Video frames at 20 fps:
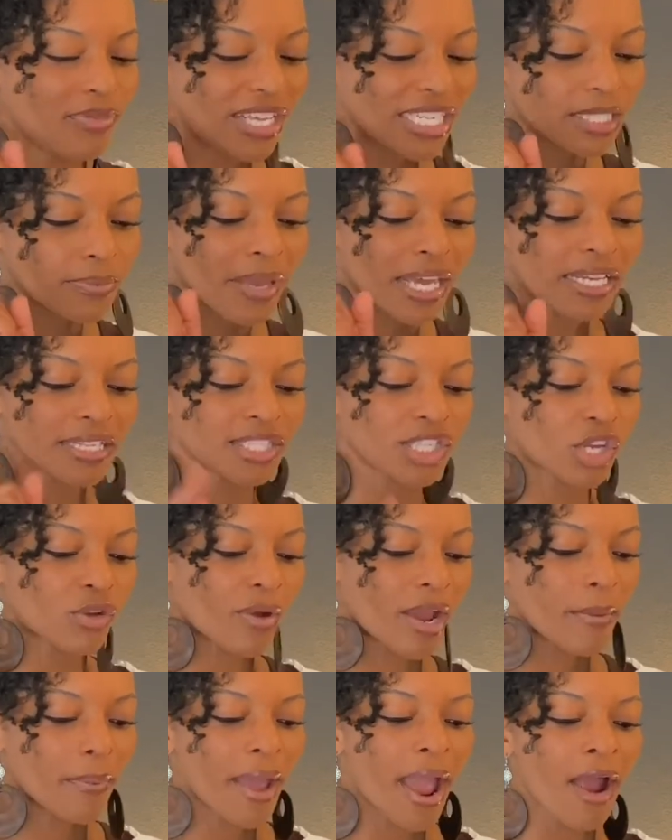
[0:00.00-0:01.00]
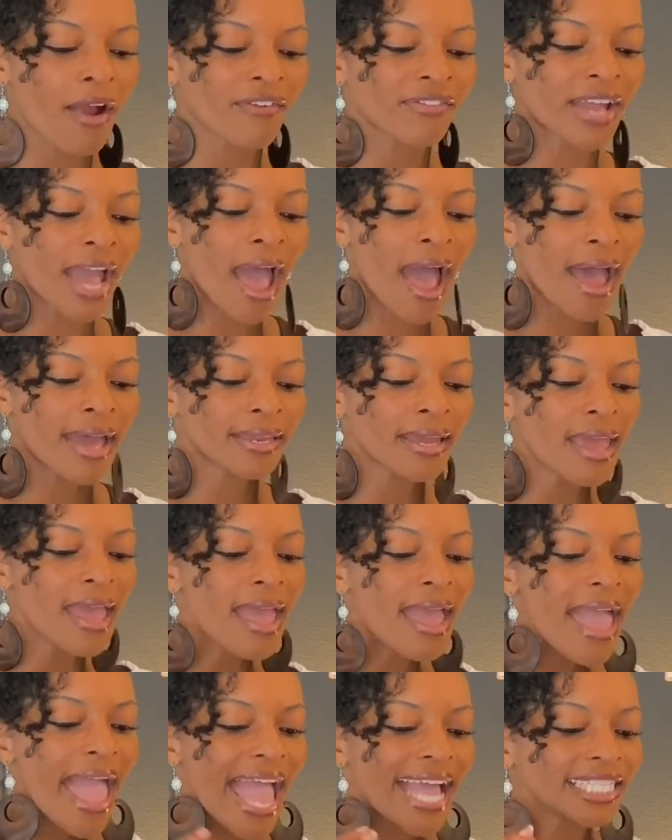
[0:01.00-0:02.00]
This man is the great power of God.
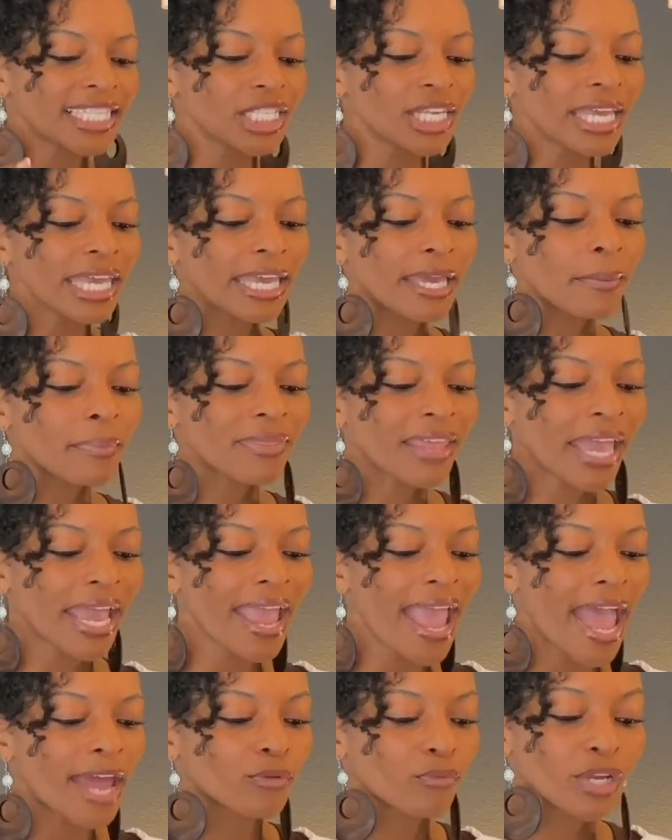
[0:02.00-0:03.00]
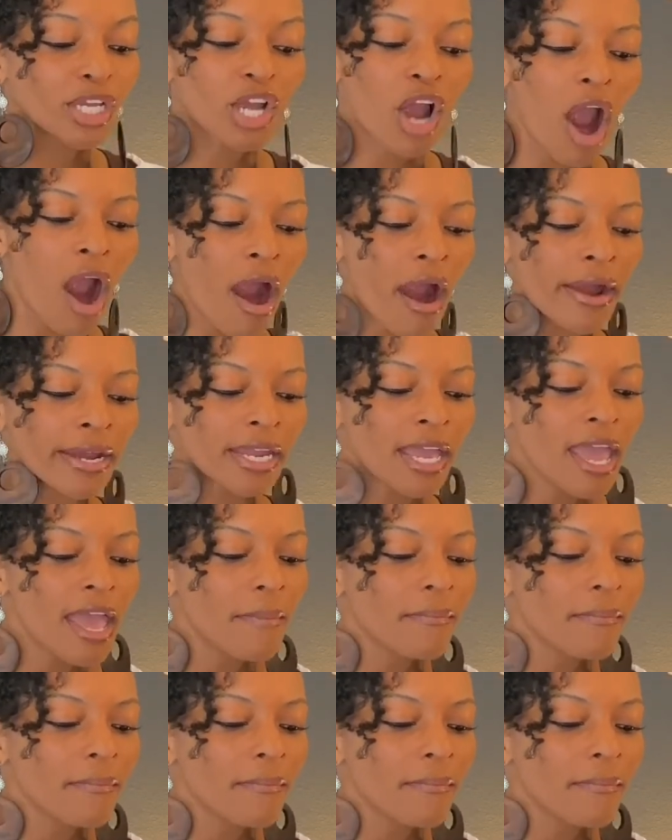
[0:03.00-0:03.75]
And to him they had regard,